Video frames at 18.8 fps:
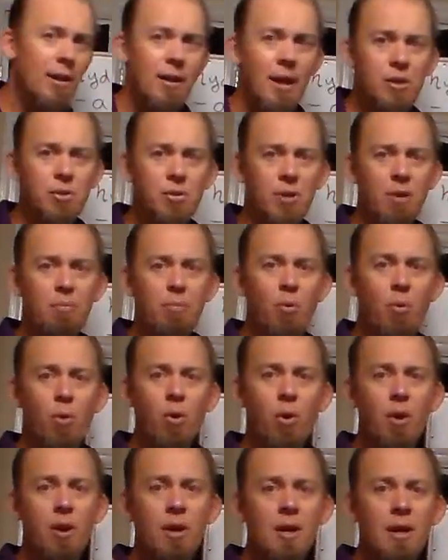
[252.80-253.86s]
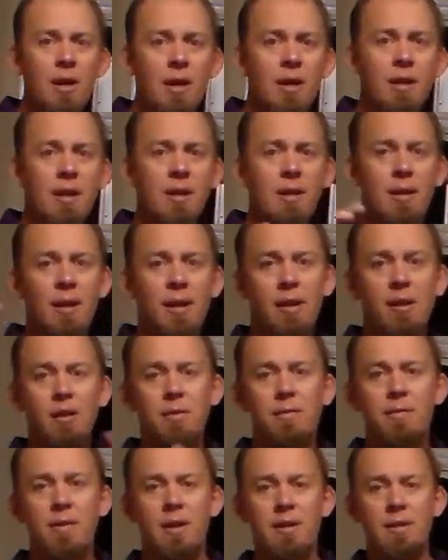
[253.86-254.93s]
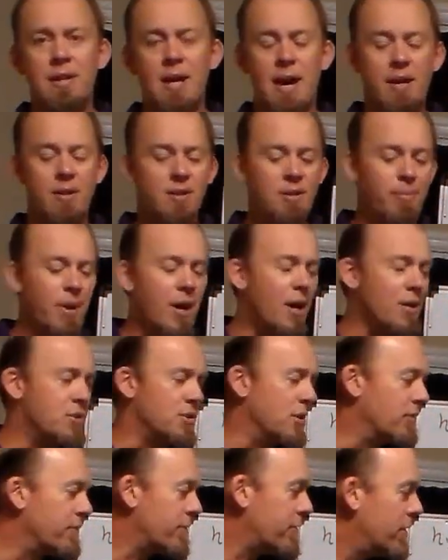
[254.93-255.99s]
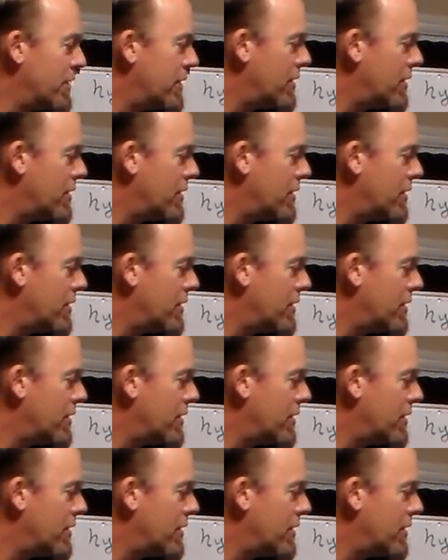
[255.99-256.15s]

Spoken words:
electron poor, negative attacks the positive.